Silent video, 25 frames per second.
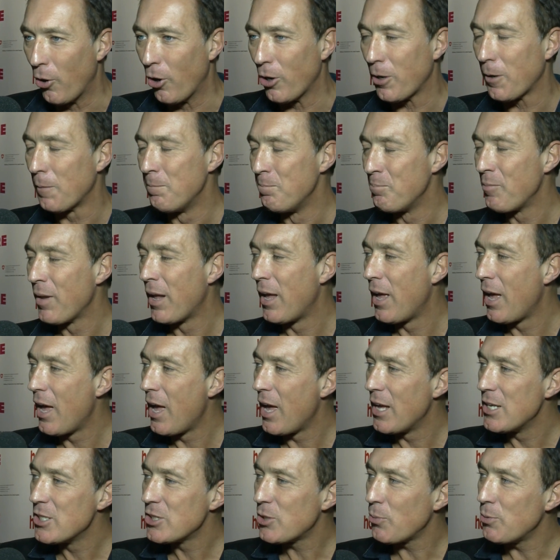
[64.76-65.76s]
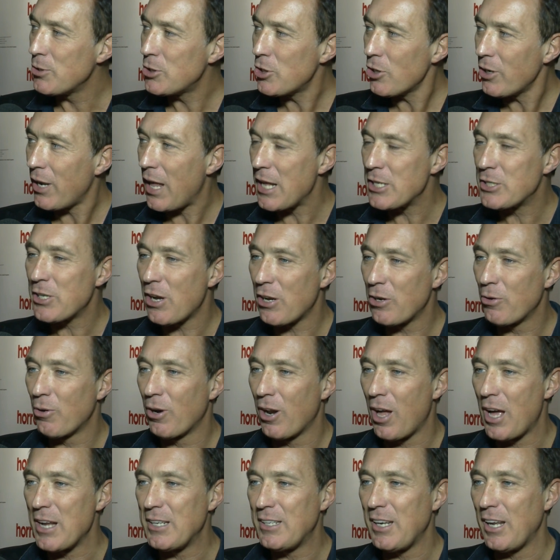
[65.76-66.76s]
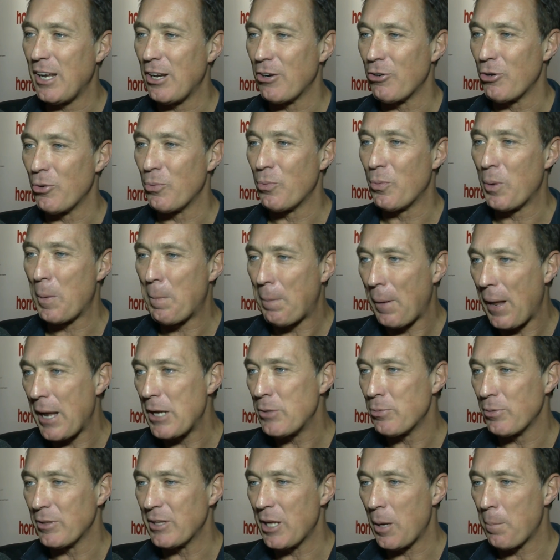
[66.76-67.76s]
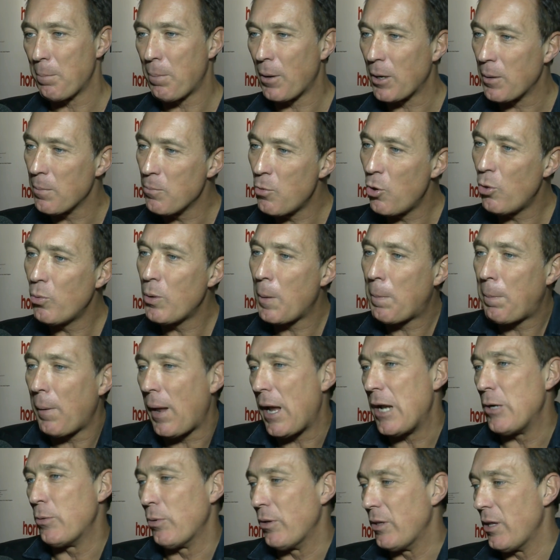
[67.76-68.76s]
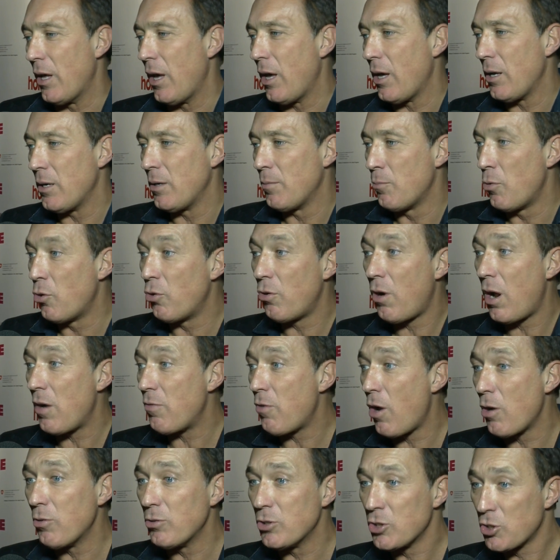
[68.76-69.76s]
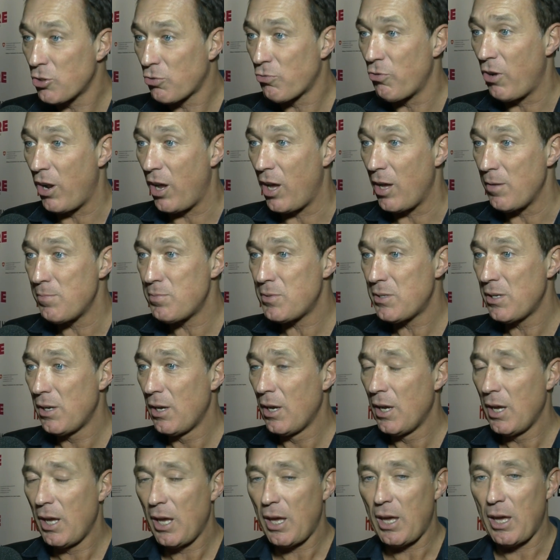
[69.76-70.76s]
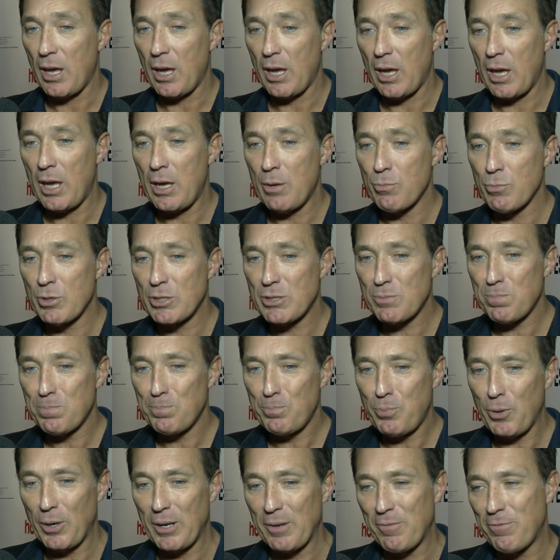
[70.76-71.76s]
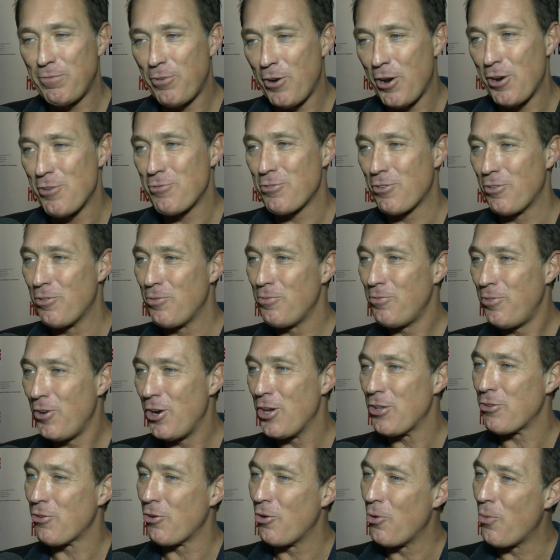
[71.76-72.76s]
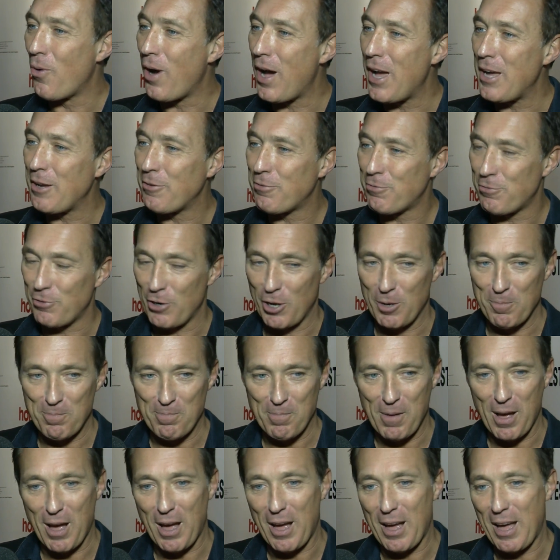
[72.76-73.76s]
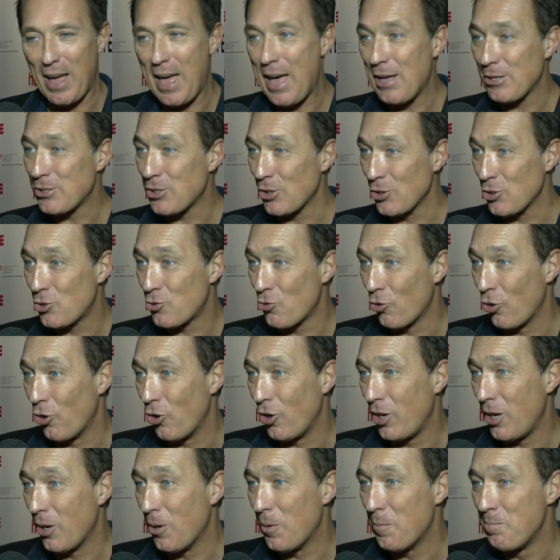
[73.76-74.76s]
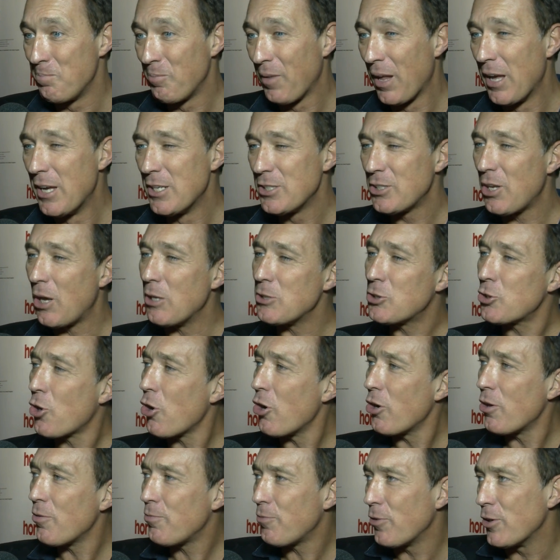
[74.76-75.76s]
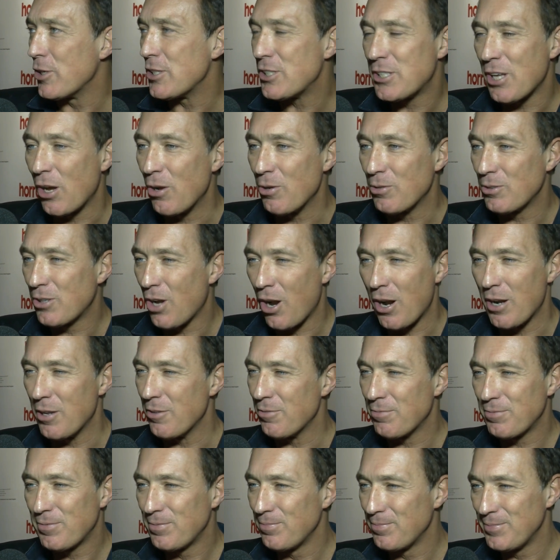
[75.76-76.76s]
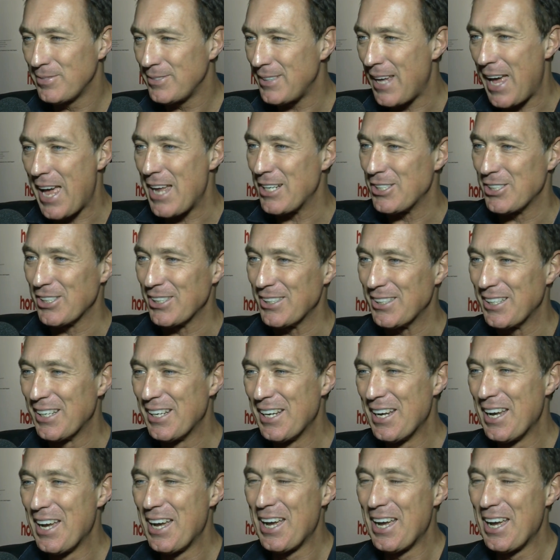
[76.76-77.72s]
a book. So we took that general idea and we played with it, but the more we played with it, and the more I wrote the script, it was pulling further and further away from House on Straw Hill. So it's gone off on its own kind of tangent,